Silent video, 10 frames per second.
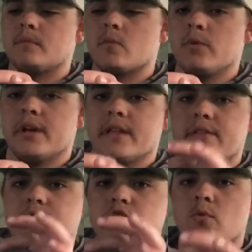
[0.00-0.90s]

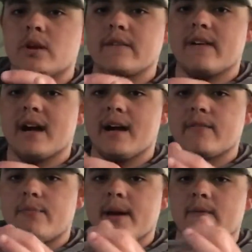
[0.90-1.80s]
with
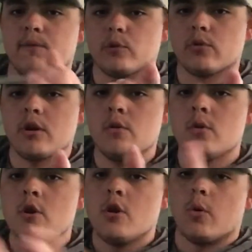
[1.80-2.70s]
25-pound fluoro
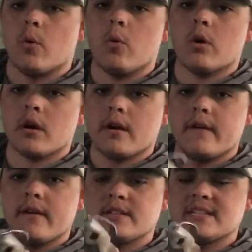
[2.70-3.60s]
or
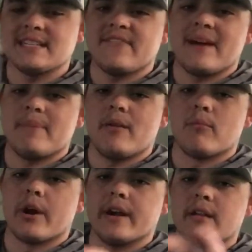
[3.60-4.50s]
65-pound
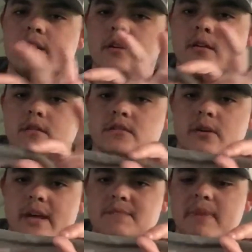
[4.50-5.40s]
braid.
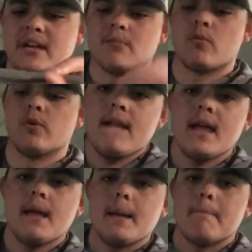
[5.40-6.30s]
So that's bait number one.
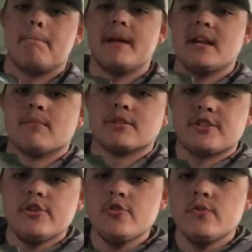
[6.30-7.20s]
Bait number
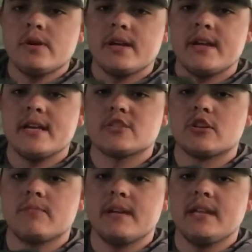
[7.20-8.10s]
two is
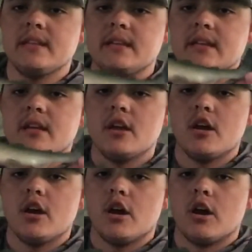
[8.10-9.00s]
going to be the
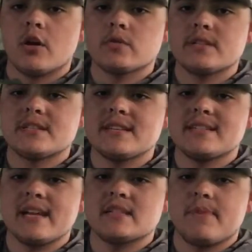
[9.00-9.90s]
Huddleston
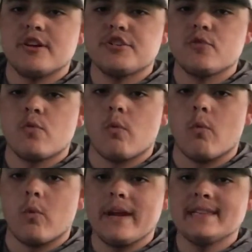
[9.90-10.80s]
68 Special
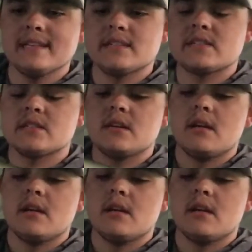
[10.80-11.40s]
weedless.